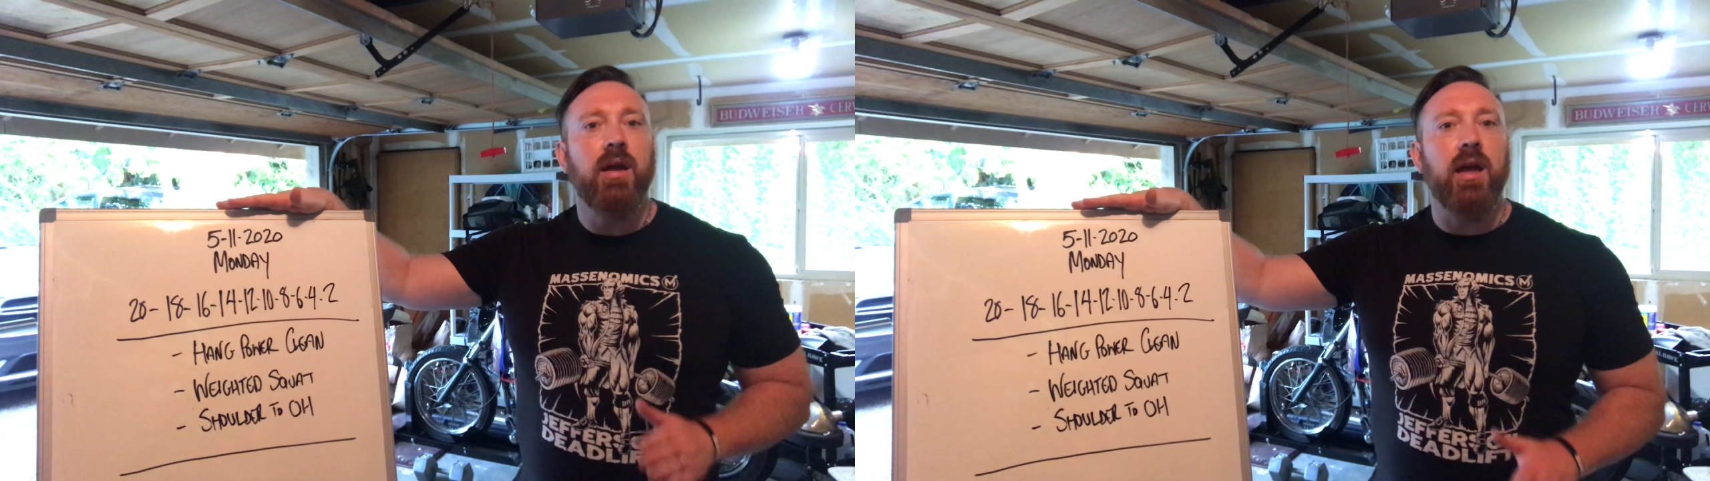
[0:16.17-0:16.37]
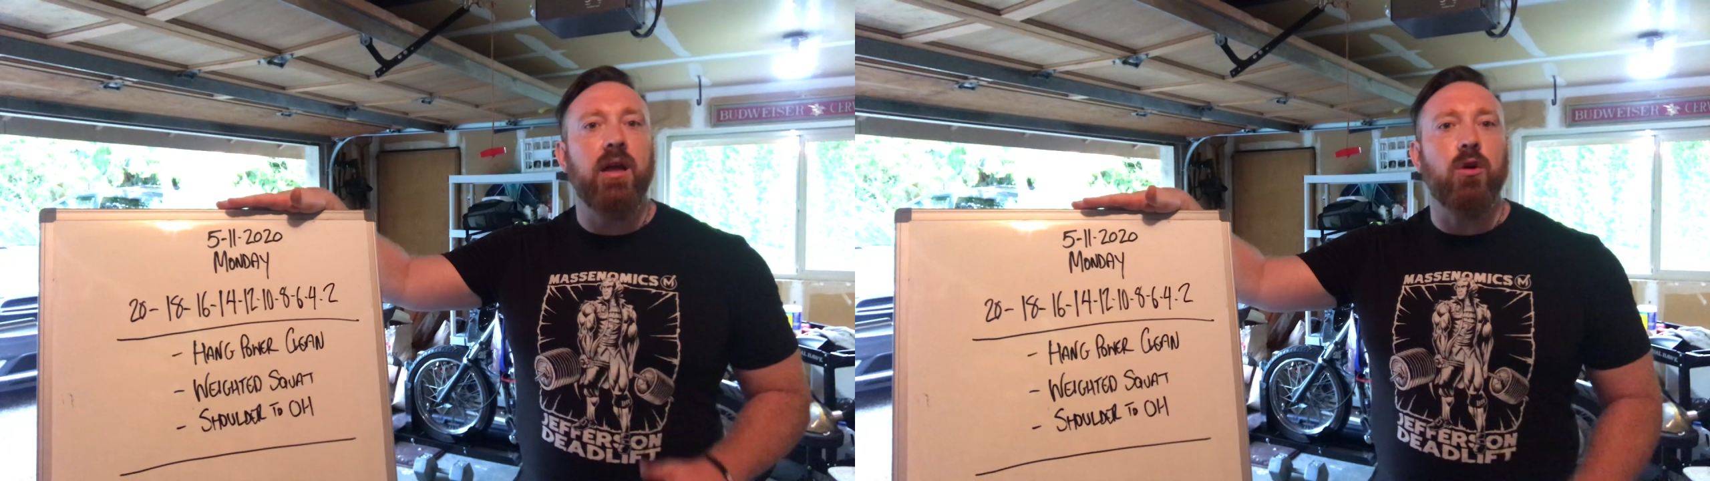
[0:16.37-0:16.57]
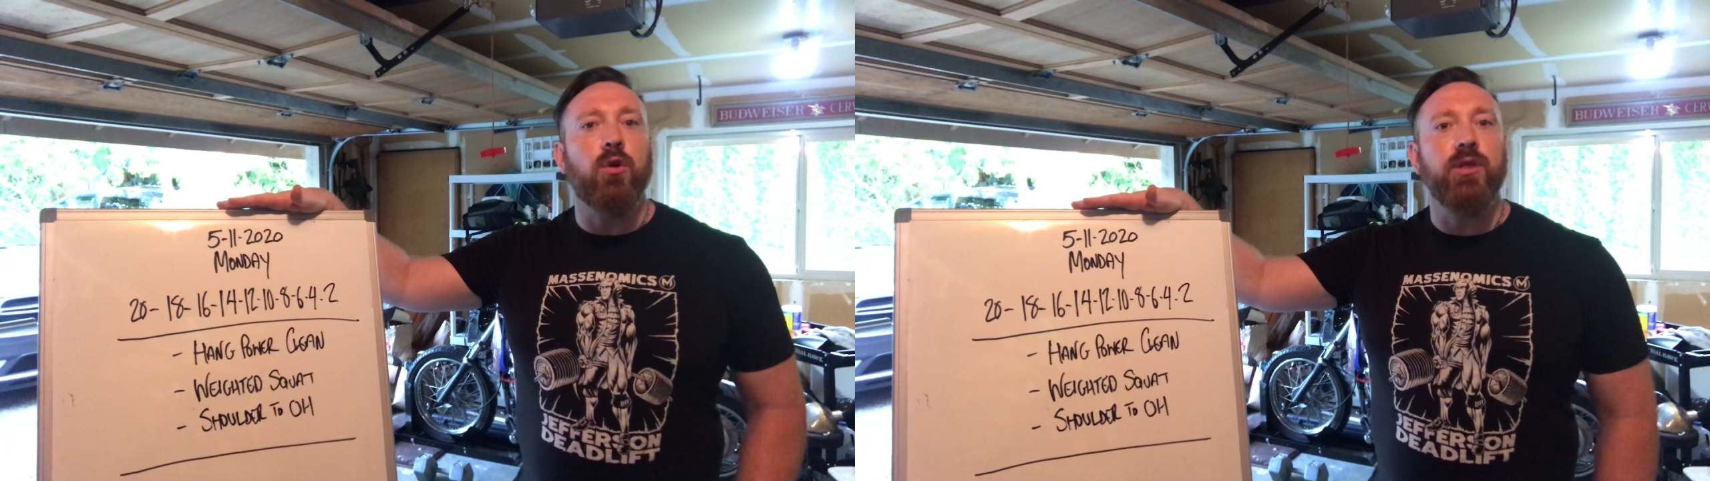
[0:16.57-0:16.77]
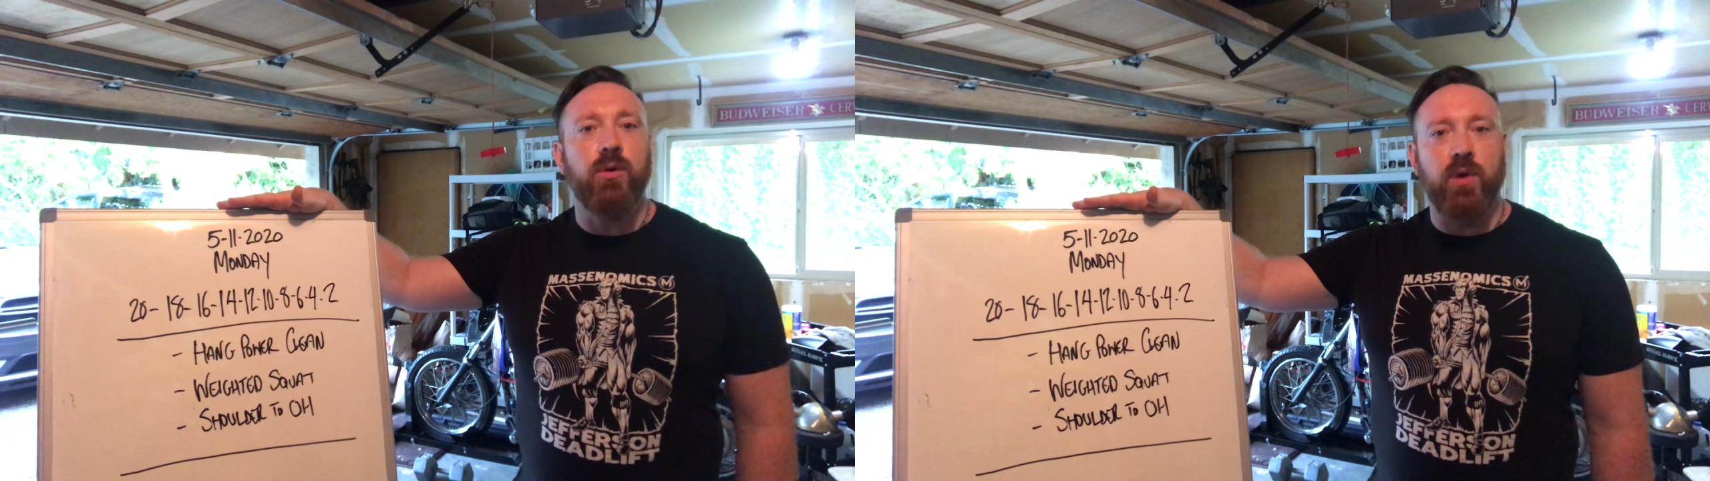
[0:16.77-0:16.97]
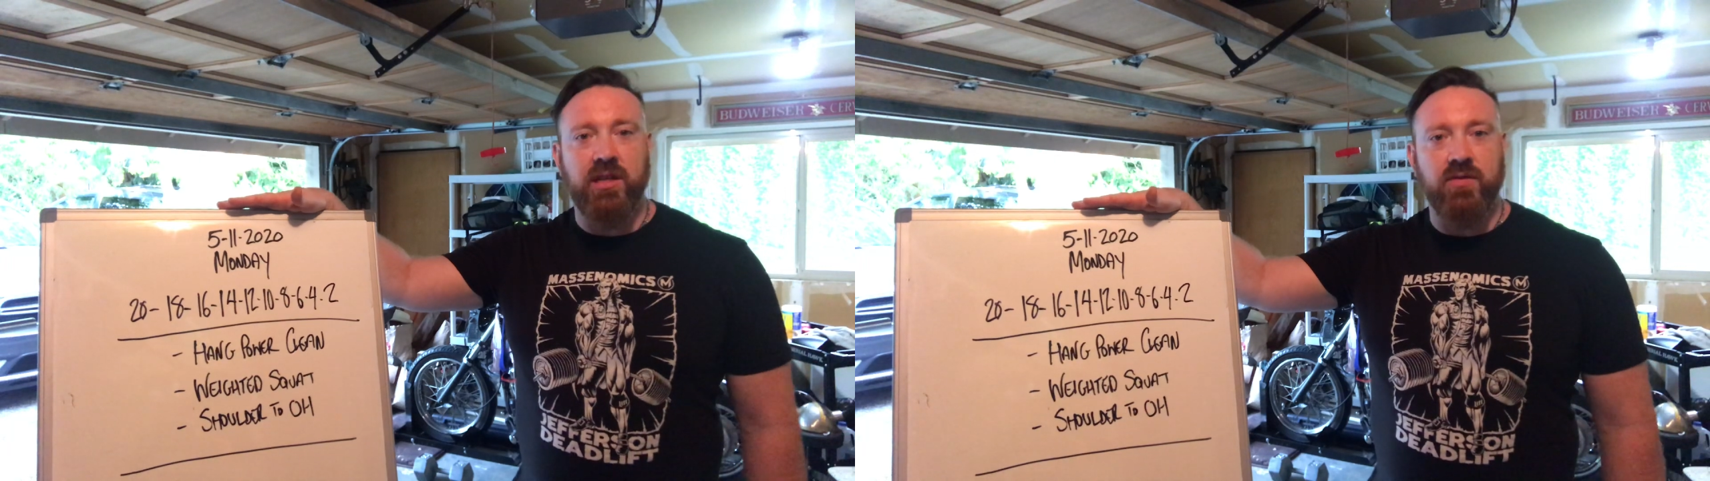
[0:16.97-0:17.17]
and only
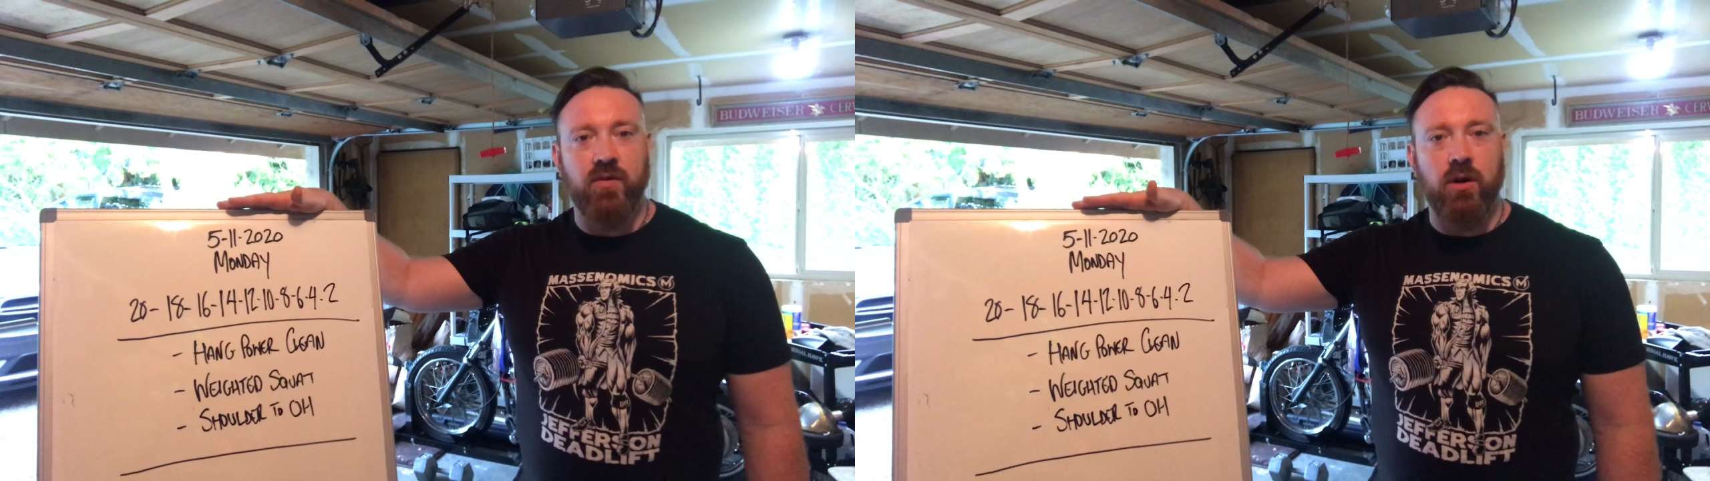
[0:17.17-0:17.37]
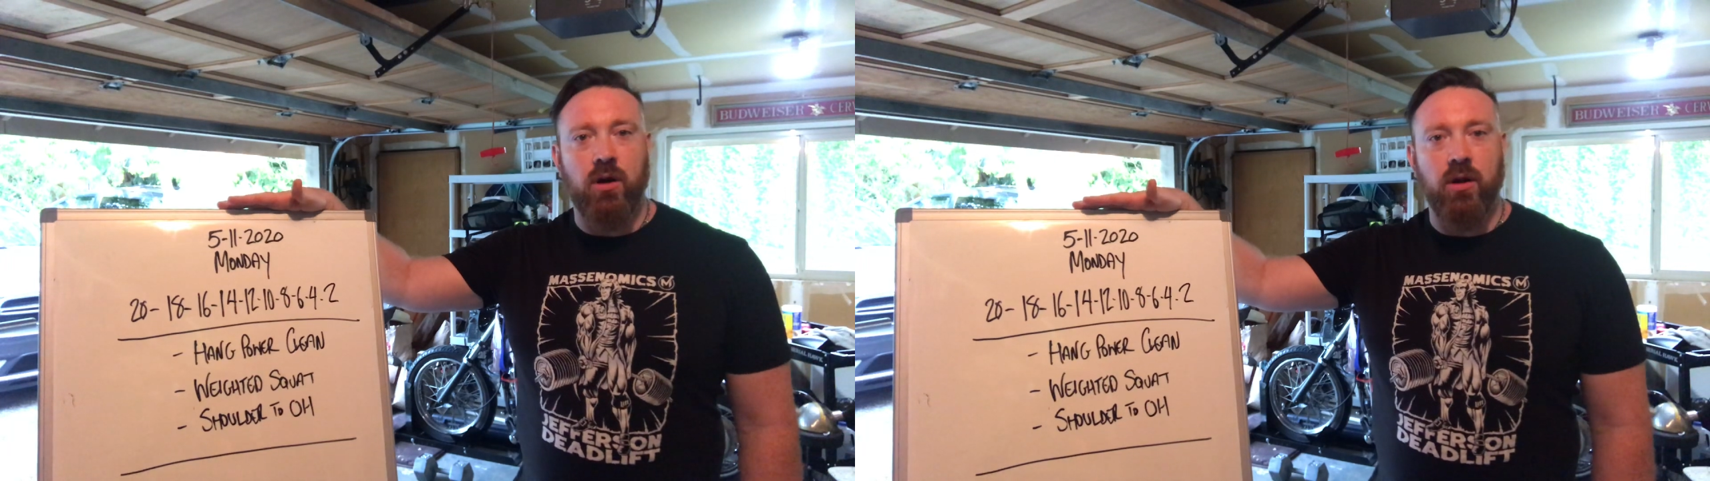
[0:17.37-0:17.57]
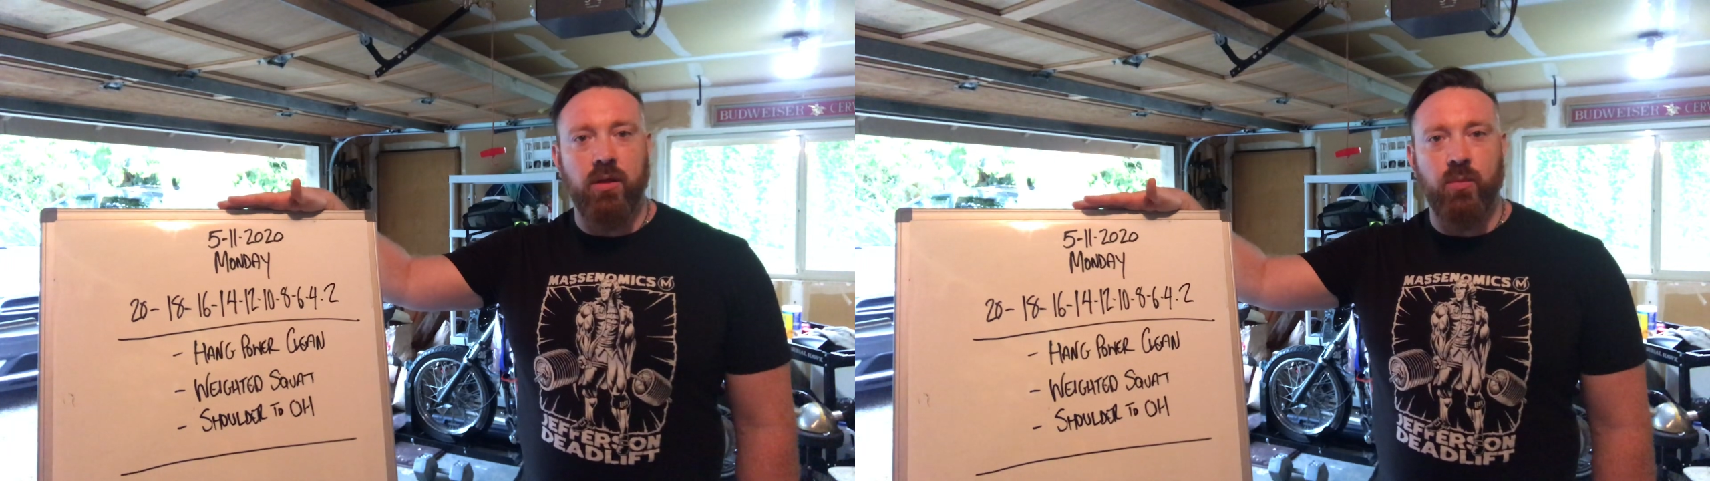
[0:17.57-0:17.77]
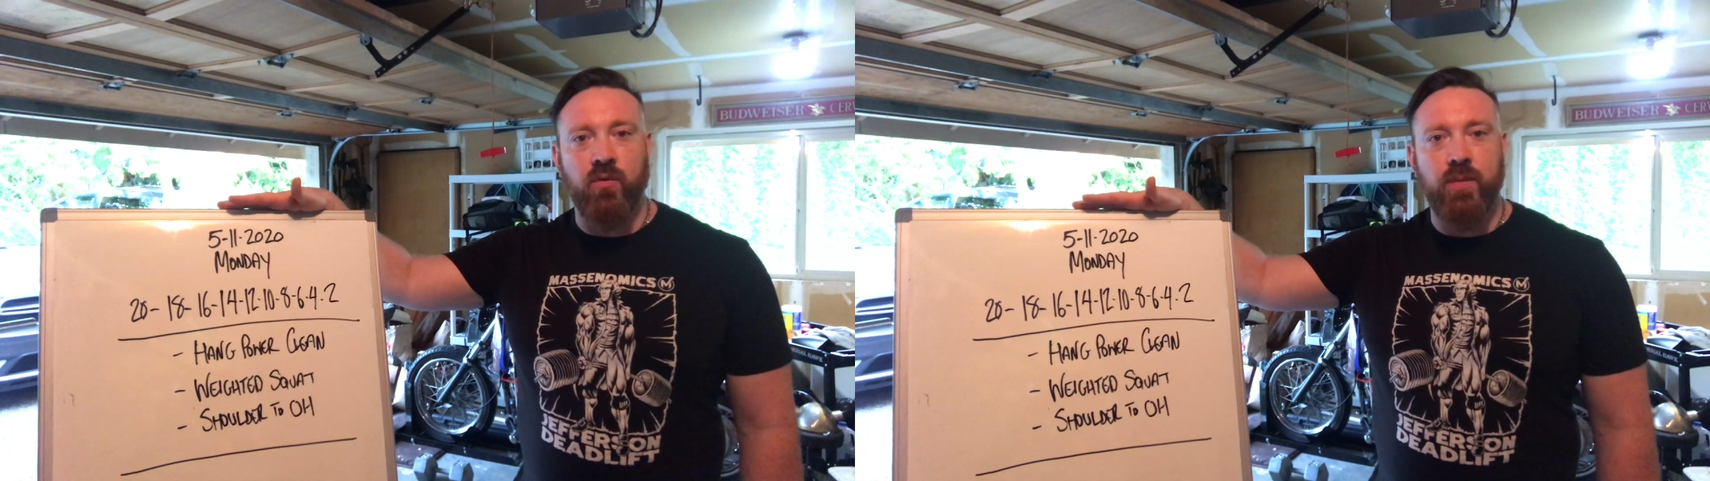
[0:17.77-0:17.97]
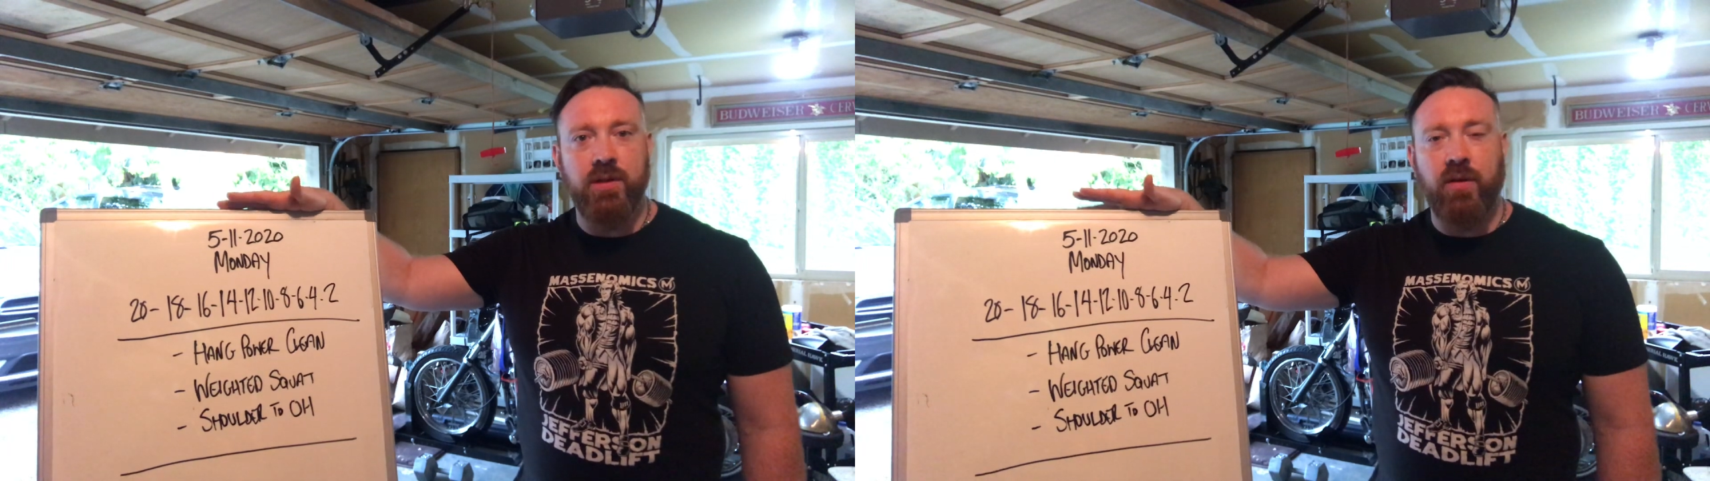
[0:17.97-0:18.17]
weights for all the
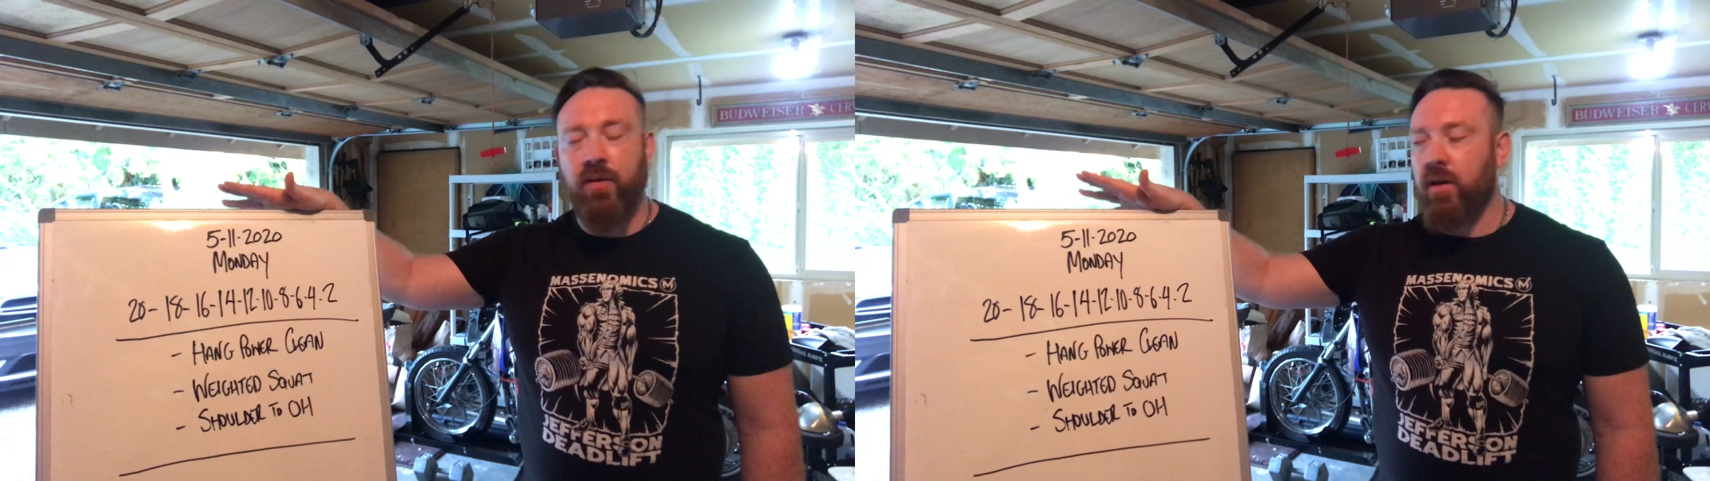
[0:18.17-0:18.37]
movement.